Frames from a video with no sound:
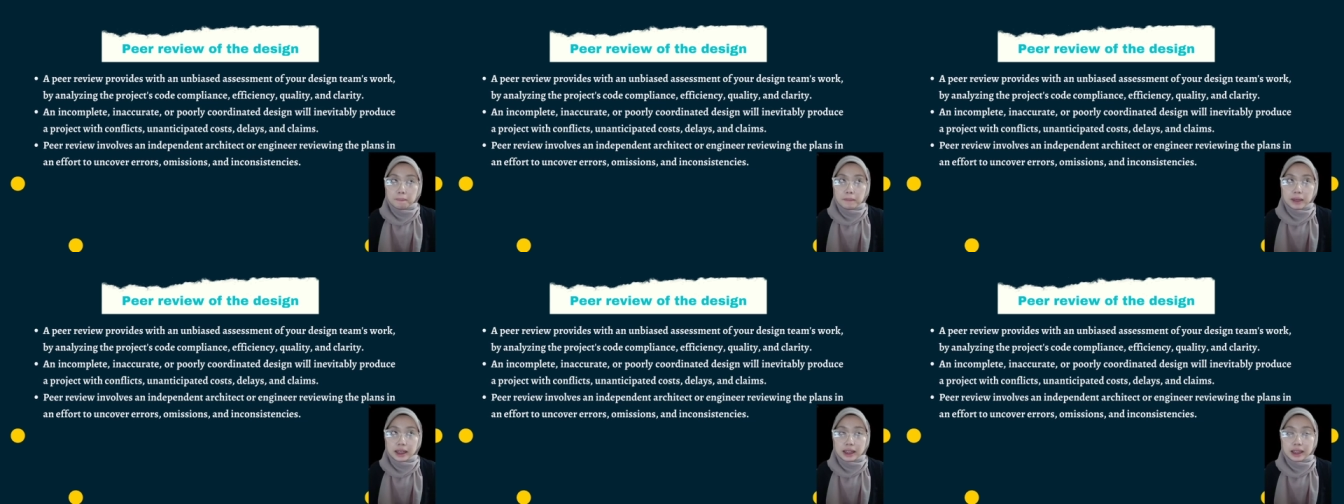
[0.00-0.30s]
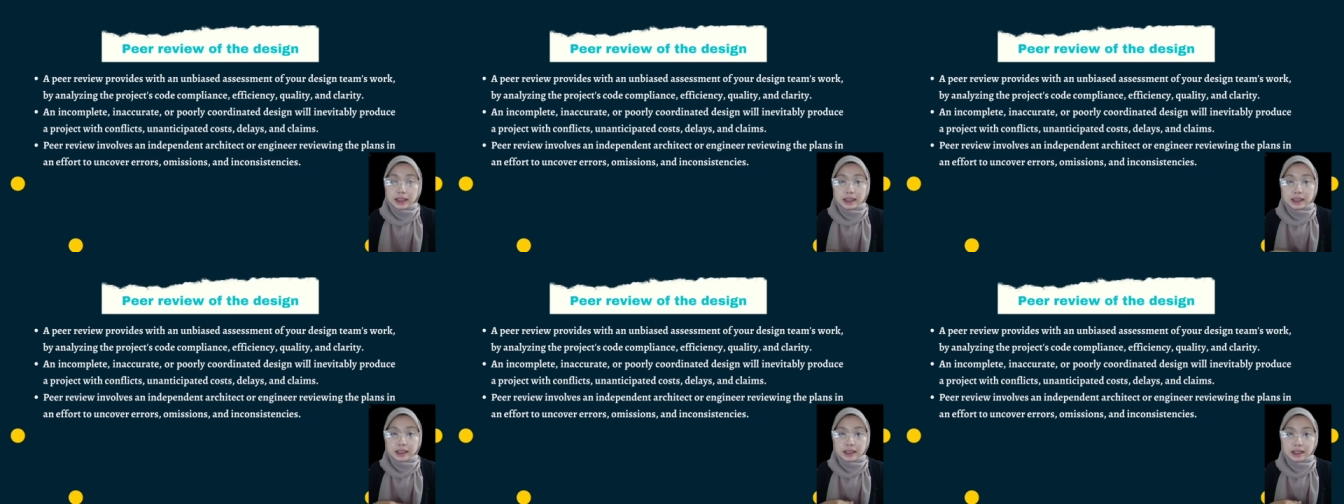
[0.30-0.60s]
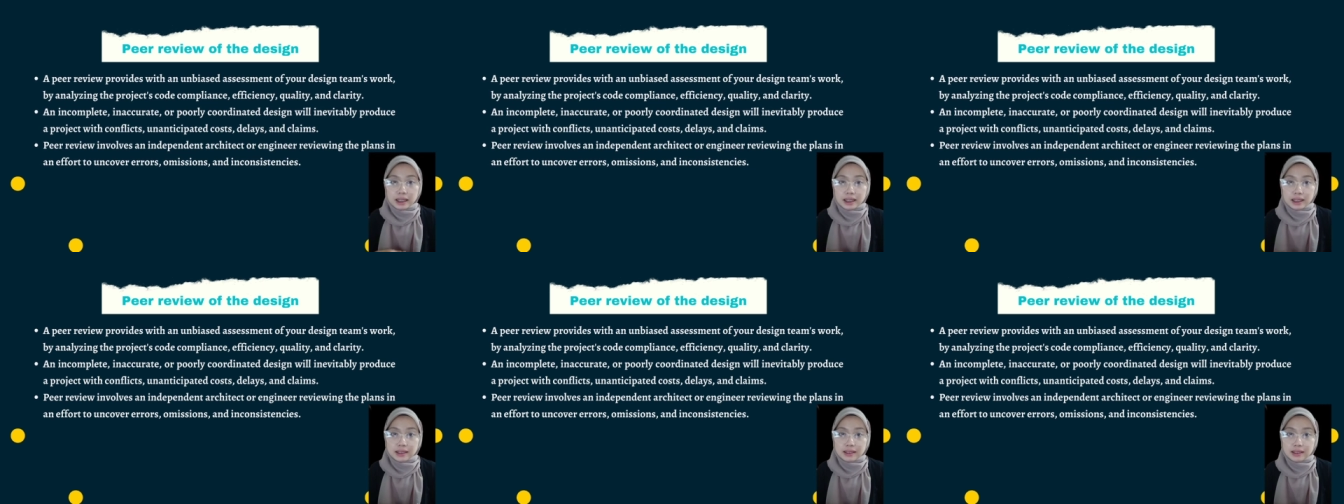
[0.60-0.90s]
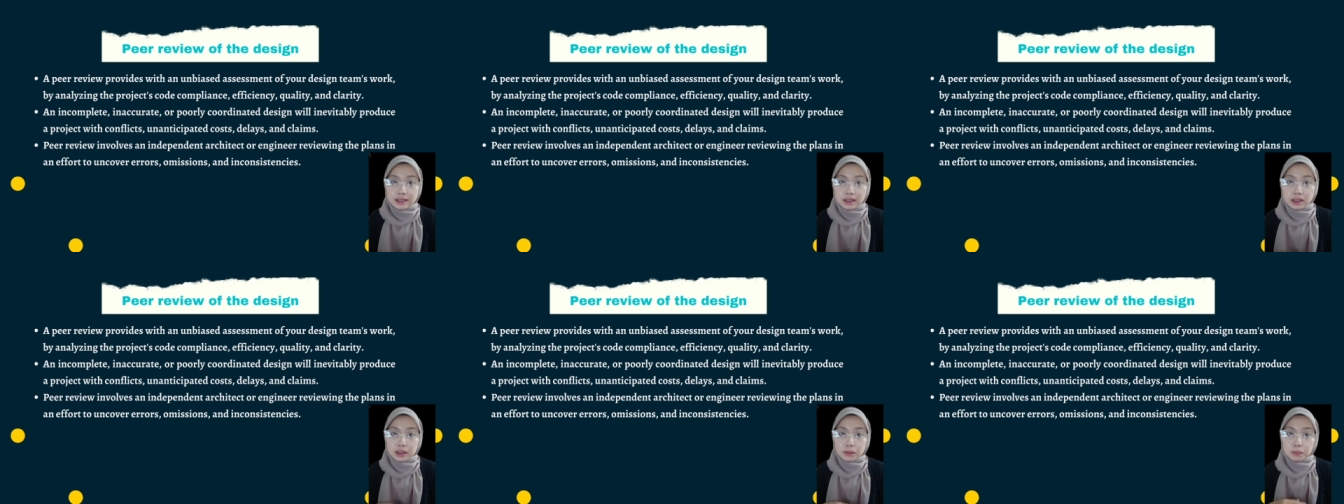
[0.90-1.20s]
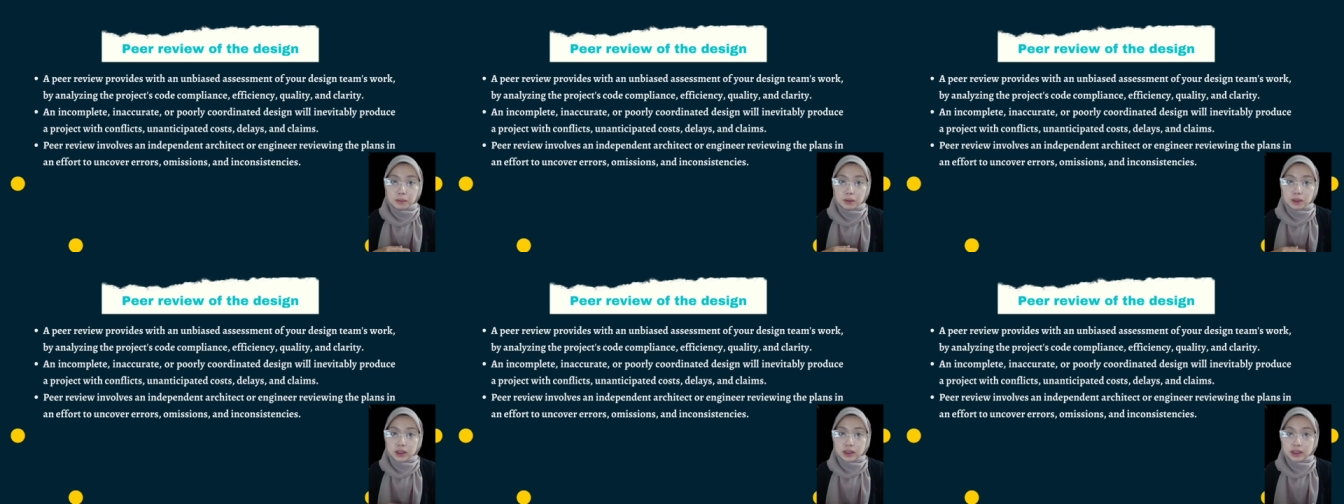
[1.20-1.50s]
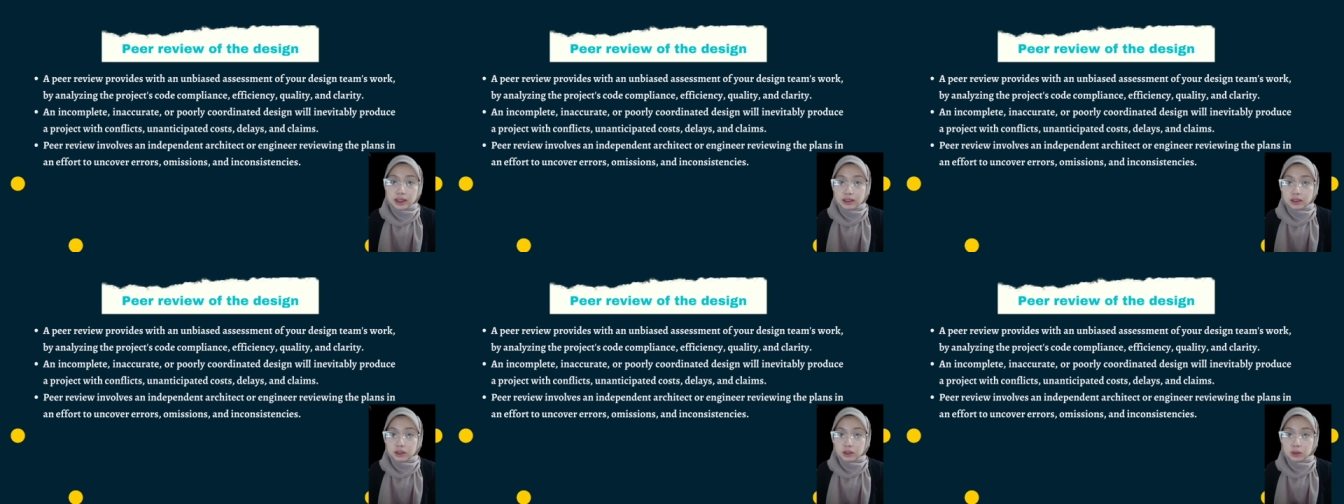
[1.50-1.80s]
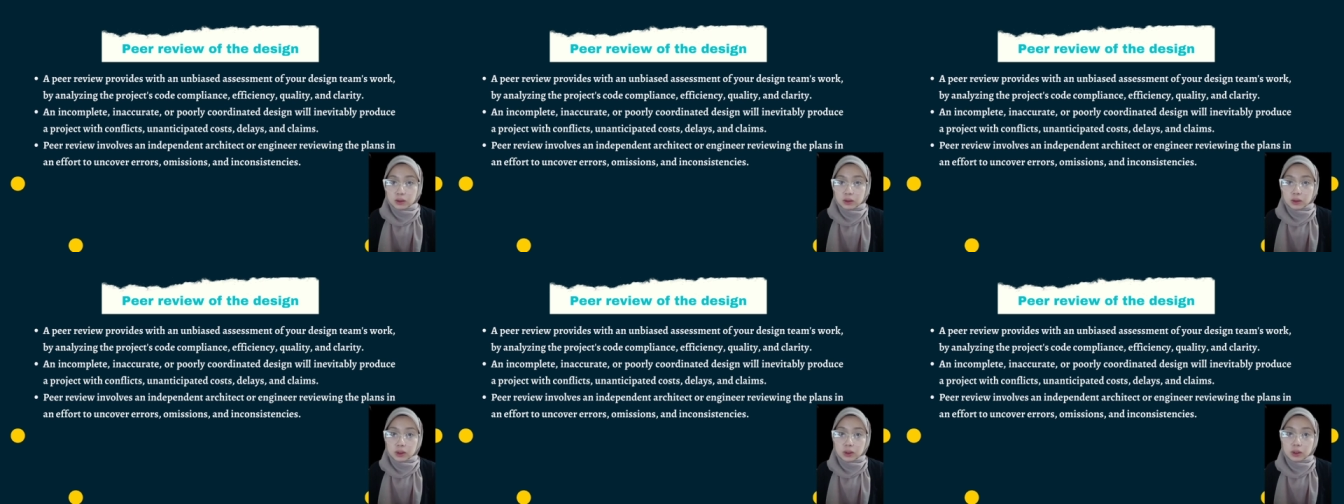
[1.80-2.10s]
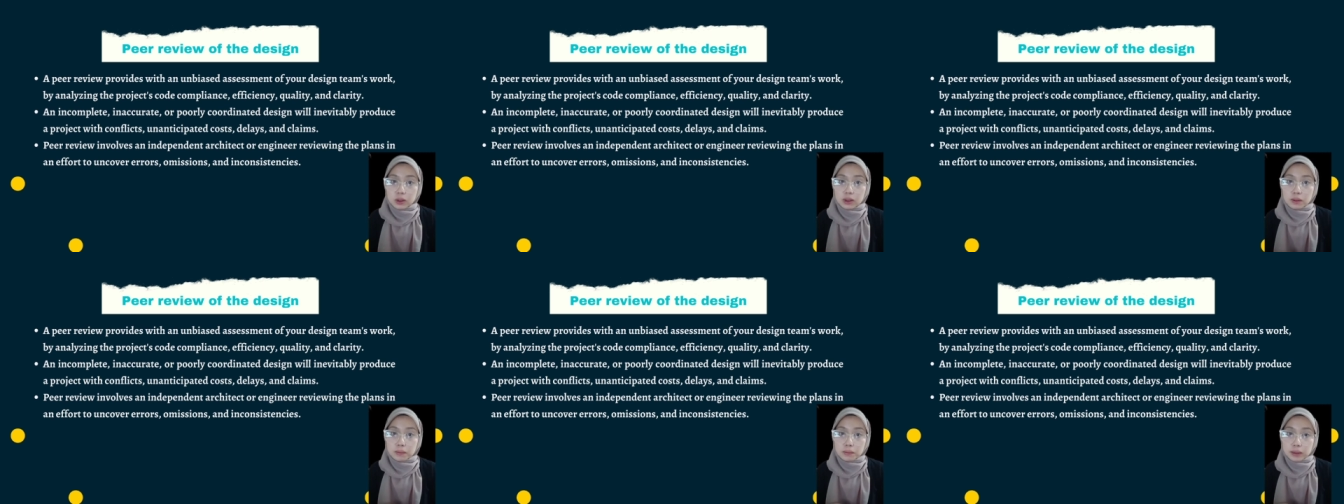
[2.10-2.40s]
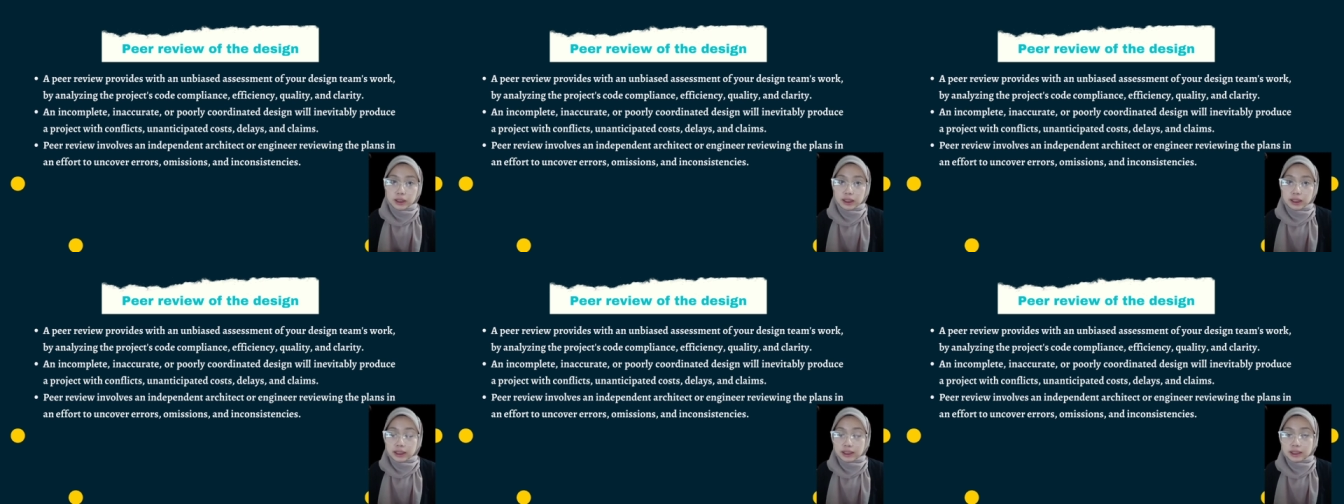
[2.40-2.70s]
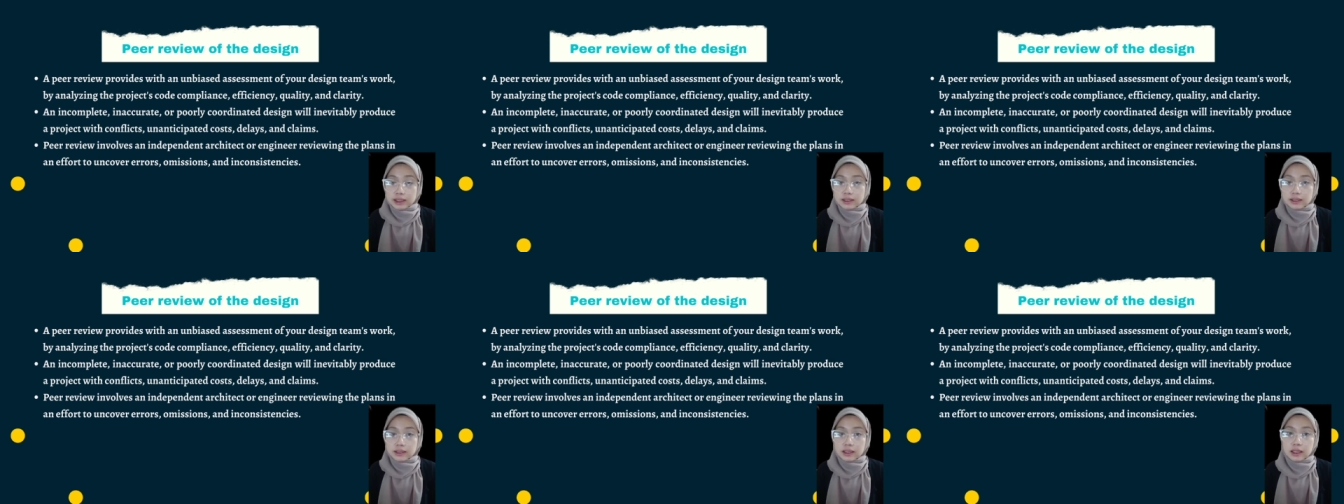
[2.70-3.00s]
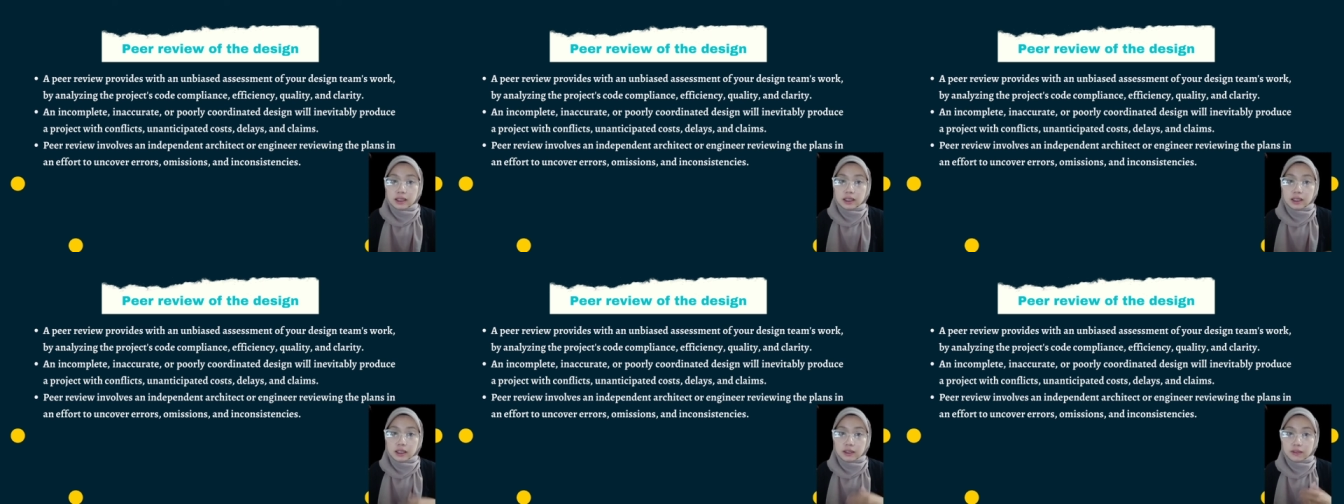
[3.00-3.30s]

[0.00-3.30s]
by analyzing the project code compliance,